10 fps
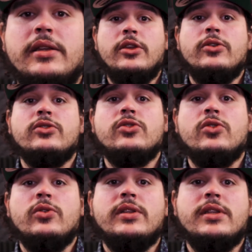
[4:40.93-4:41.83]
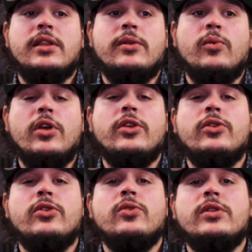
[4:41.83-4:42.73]
Your storytelling, what you're
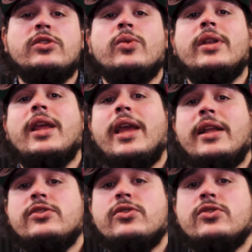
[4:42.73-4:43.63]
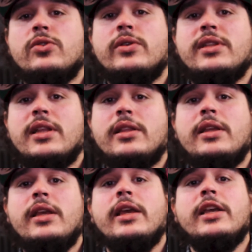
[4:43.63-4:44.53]
doing to enhance your storytelling,
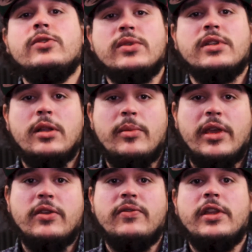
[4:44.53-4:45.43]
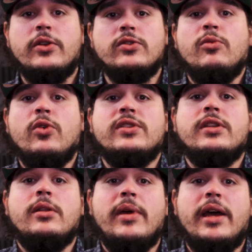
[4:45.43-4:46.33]
is what's going to make your videos more
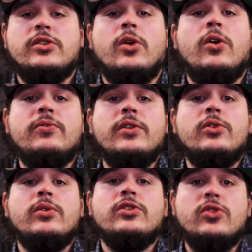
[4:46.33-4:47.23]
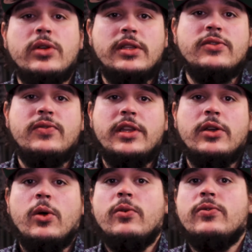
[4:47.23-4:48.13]
cinematic. So hopefully you enjoyed this
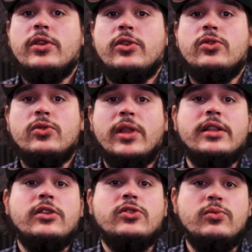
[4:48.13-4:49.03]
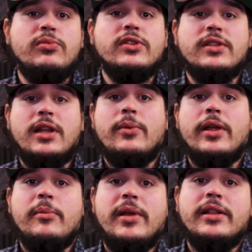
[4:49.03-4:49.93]
video. Hopefully you do like the two books that I
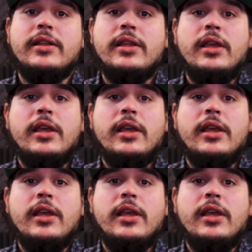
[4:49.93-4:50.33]
recommended.